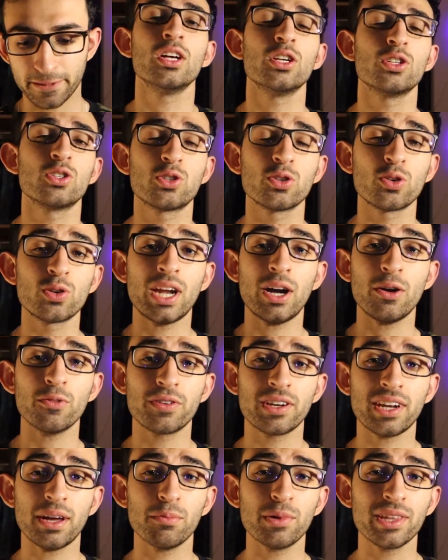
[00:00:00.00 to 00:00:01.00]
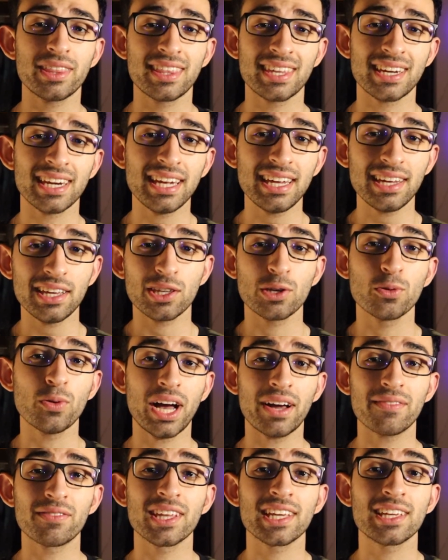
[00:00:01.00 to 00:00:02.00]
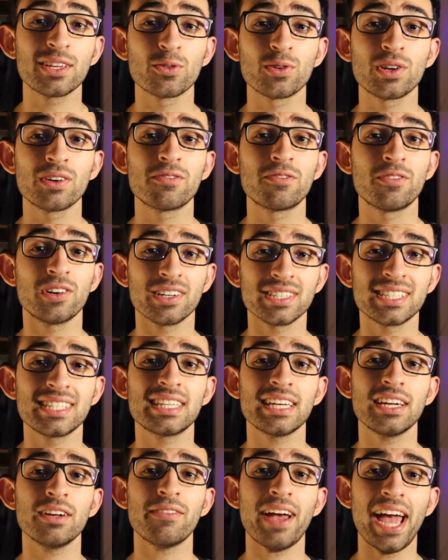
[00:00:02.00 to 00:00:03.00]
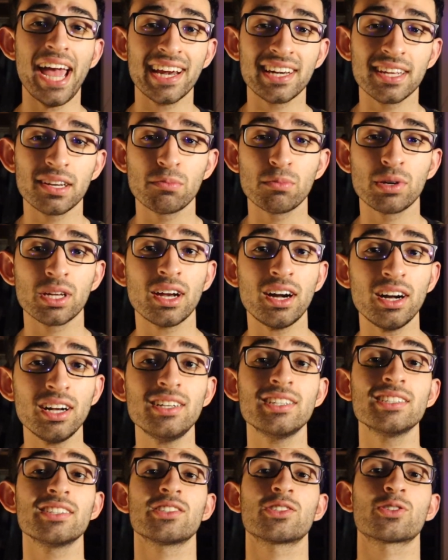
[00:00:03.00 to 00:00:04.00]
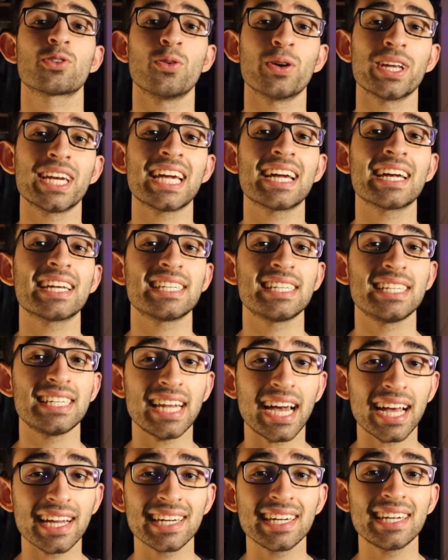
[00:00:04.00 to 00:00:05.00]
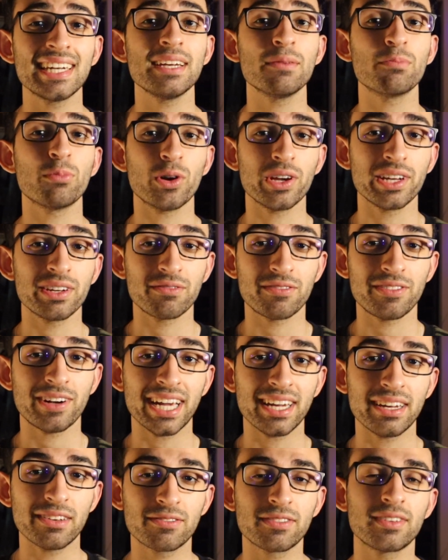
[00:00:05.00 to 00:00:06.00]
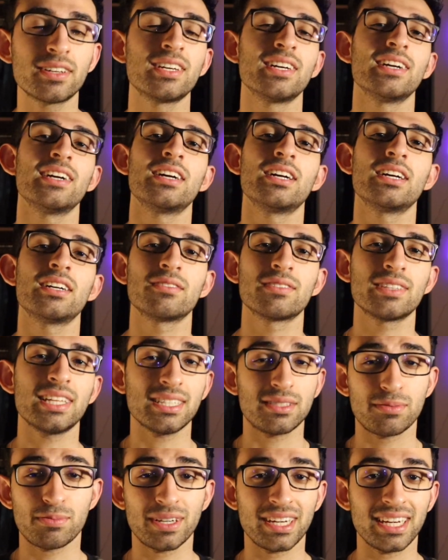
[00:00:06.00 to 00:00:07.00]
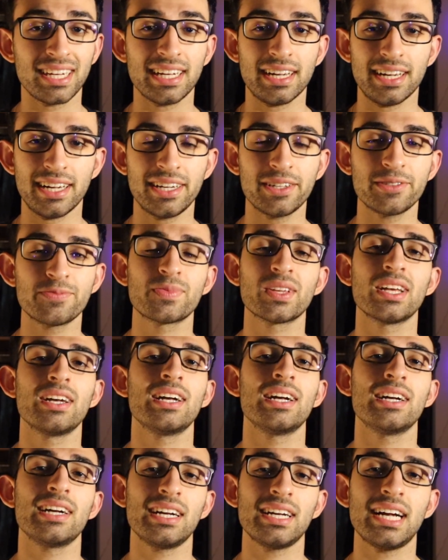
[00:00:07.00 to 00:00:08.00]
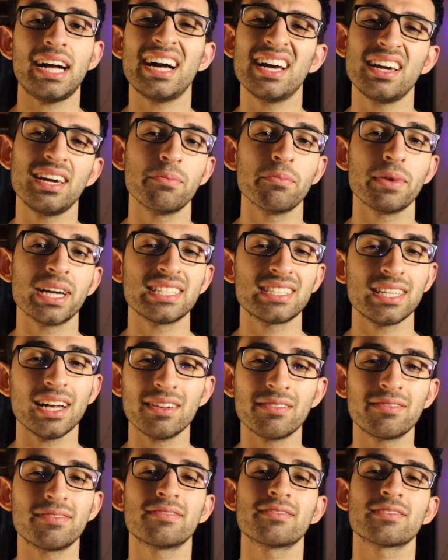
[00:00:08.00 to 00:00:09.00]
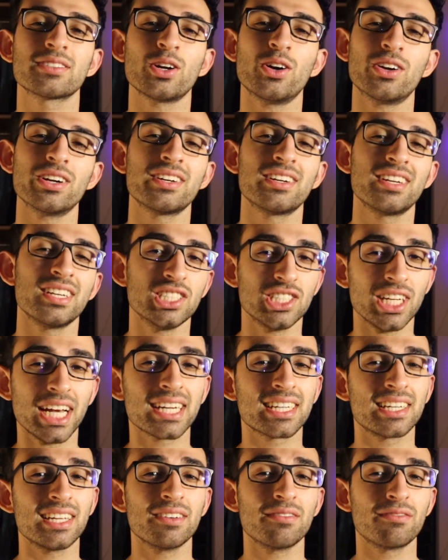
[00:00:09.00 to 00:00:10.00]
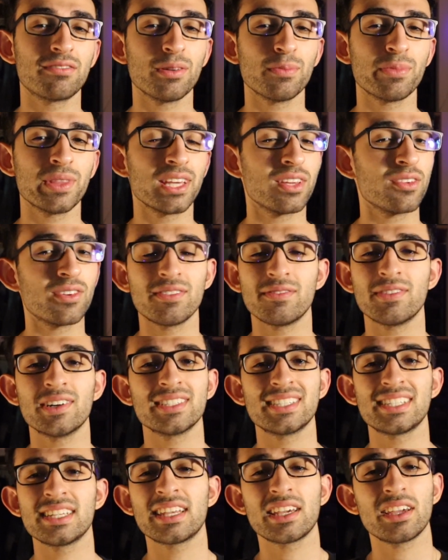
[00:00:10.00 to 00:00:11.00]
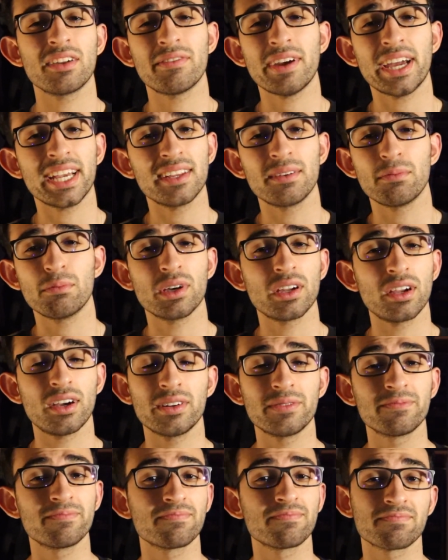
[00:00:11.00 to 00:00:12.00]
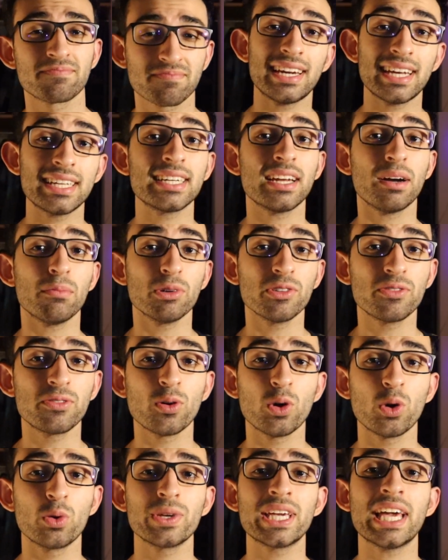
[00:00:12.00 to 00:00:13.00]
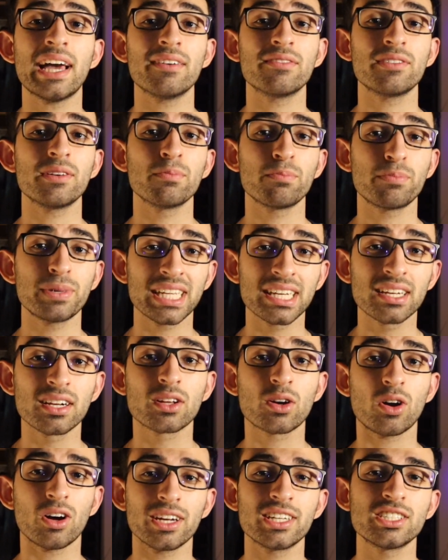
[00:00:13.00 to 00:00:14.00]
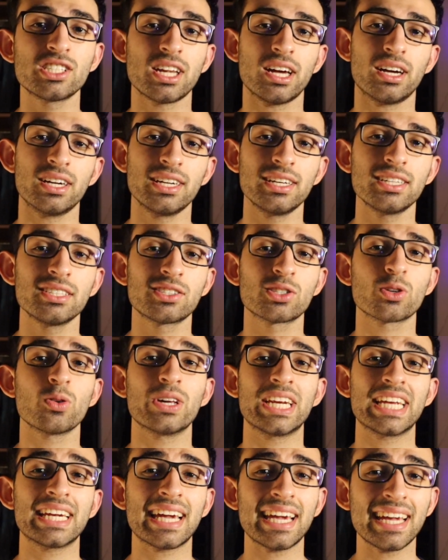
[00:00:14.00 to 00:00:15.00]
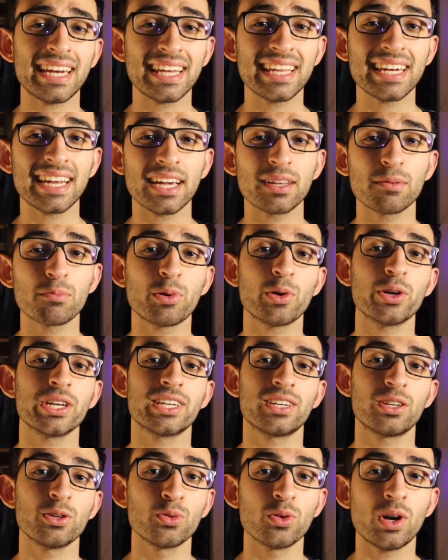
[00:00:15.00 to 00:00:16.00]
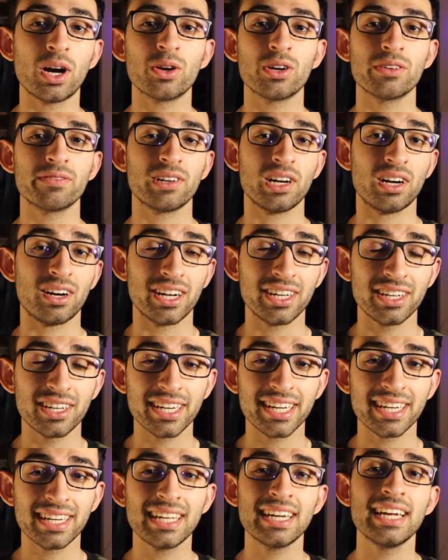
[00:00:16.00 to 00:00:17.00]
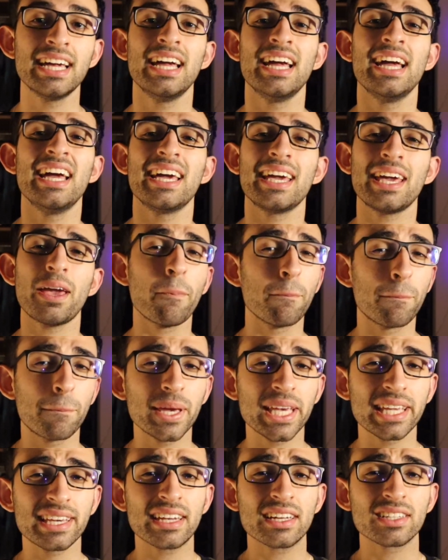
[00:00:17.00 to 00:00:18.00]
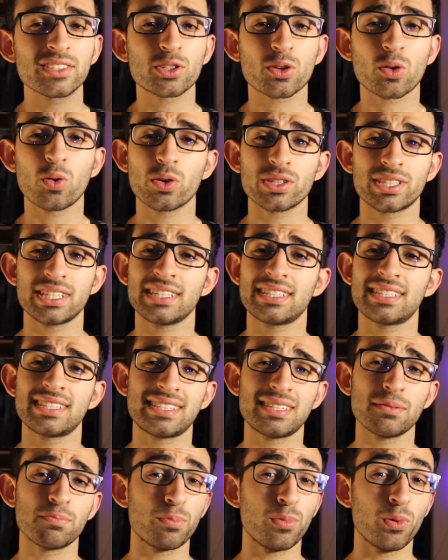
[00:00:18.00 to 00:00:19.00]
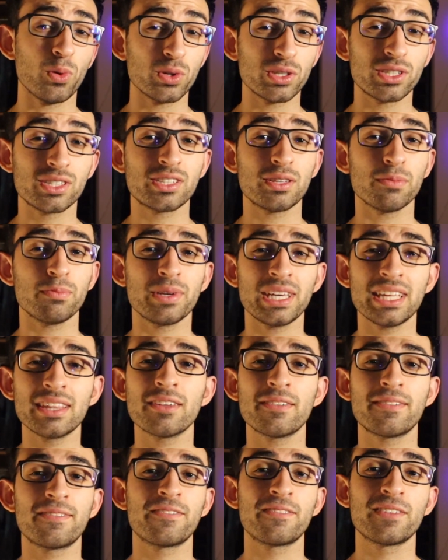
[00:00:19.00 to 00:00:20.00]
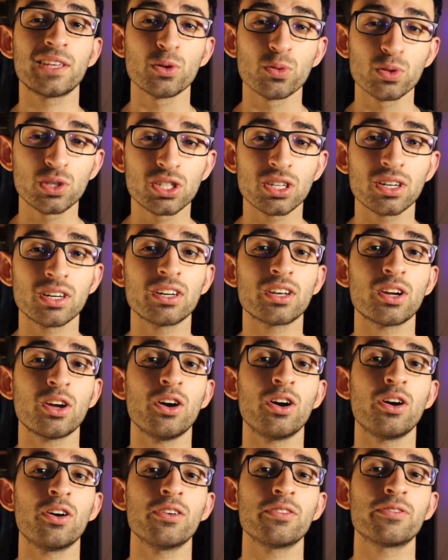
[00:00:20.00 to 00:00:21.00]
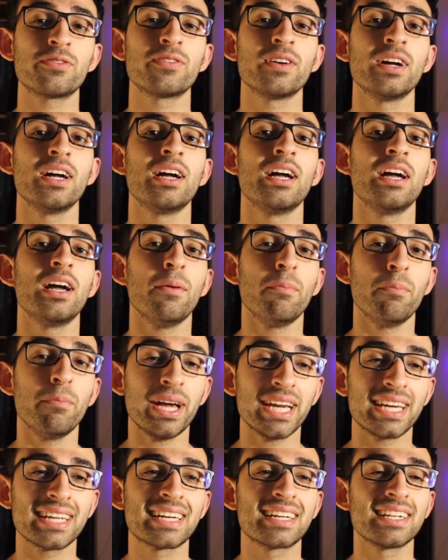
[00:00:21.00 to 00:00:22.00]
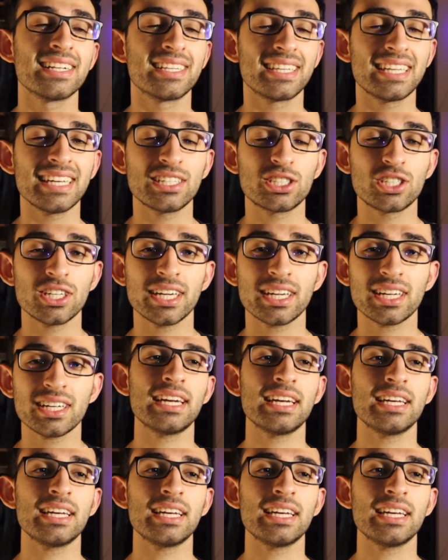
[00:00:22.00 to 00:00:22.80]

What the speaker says: So now for number 3, you have the University of Edinburgh scoring 90.5. That's pretty high. I myself got rejected from the University of Edinburgh. And at number 4, we have Imperial College London scoring 89.2 out of 100. Imperial's course is supposed to be the future of medical teaching.